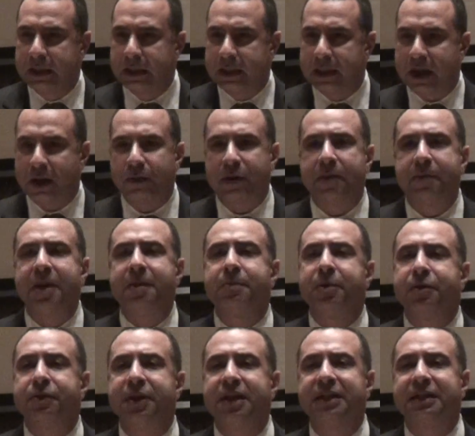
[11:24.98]
Now
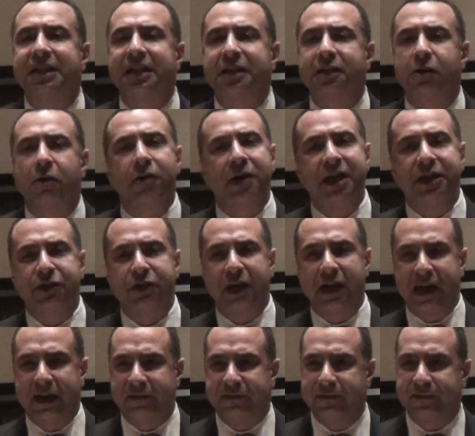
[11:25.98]
remember this as long as you
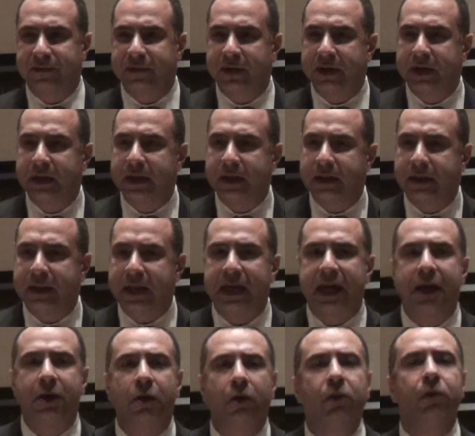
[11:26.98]
live. They
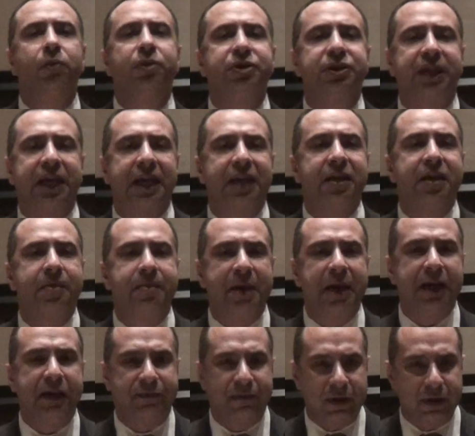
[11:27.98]
can always kill the
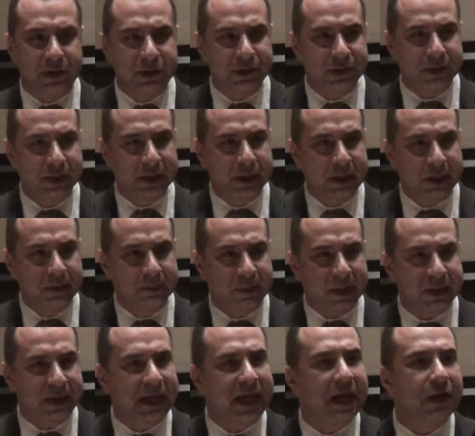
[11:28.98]
believers,
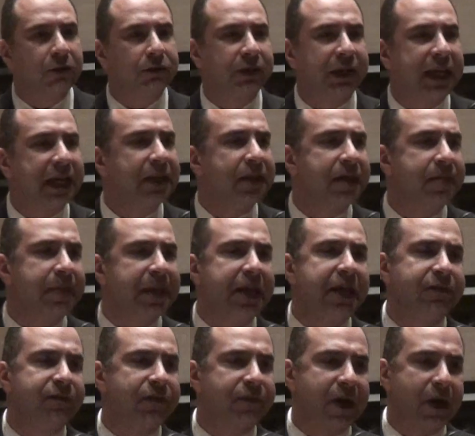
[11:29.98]
but they cannot kill the
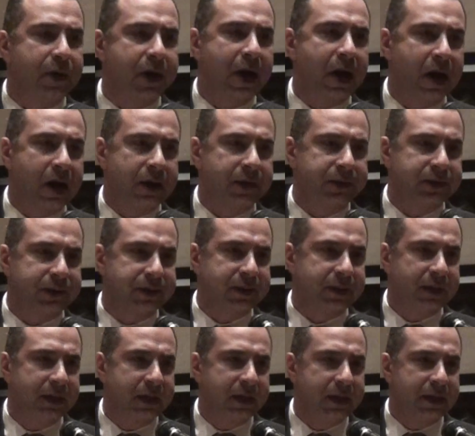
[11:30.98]
belief of our hearts.
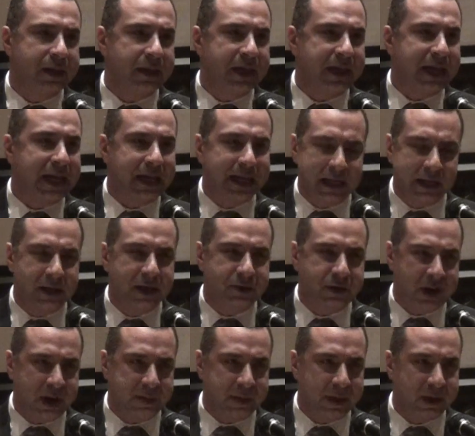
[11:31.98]
They can kill the
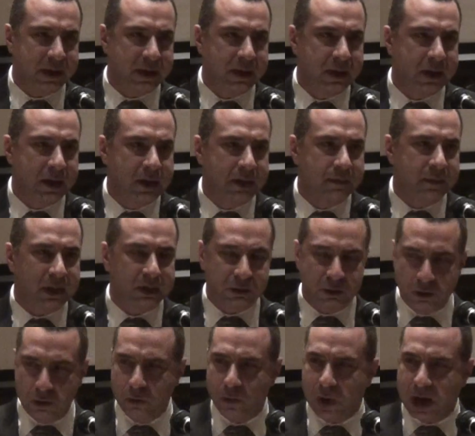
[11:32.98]
dreamer, but
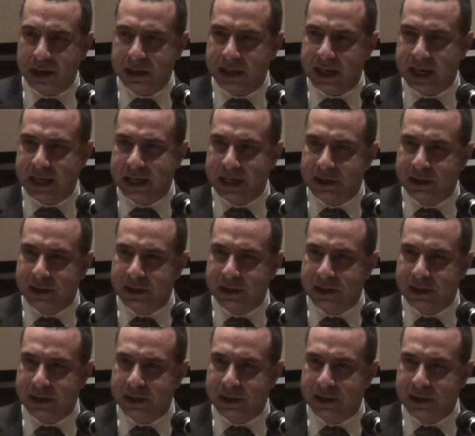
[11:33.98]
no one can